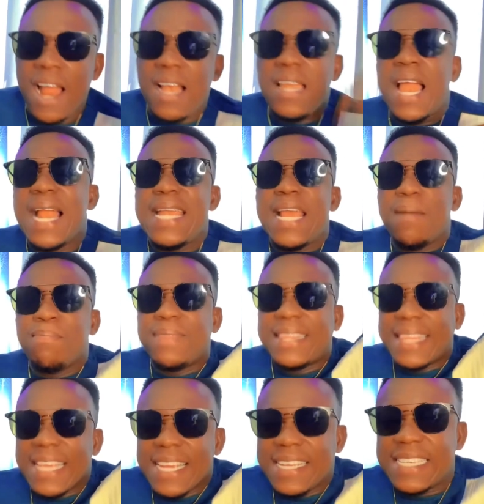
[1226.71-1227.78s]
Let them
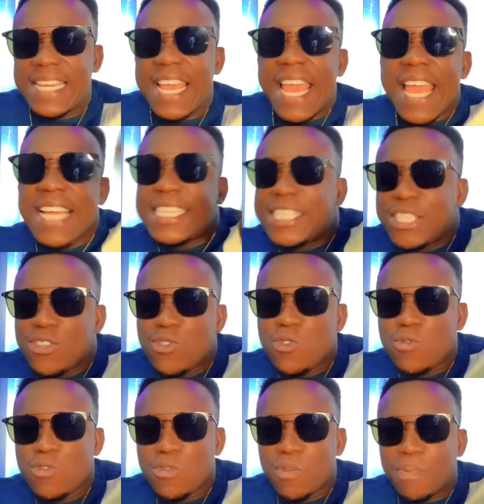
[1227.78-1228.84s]
think they hate
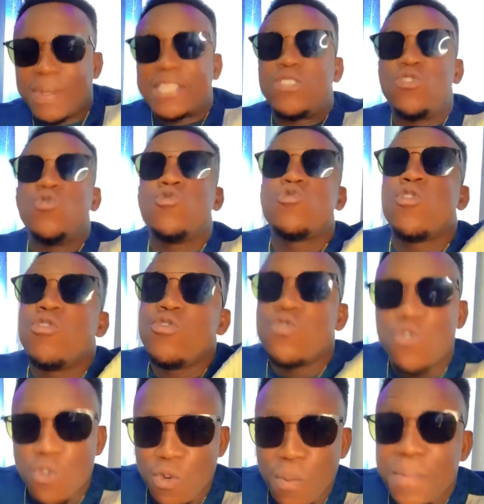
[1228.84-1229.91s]
you, but you don't
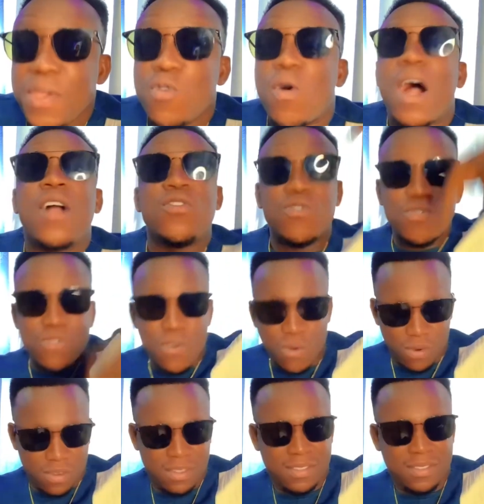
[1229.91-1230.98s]
know. Meanwhile, you know.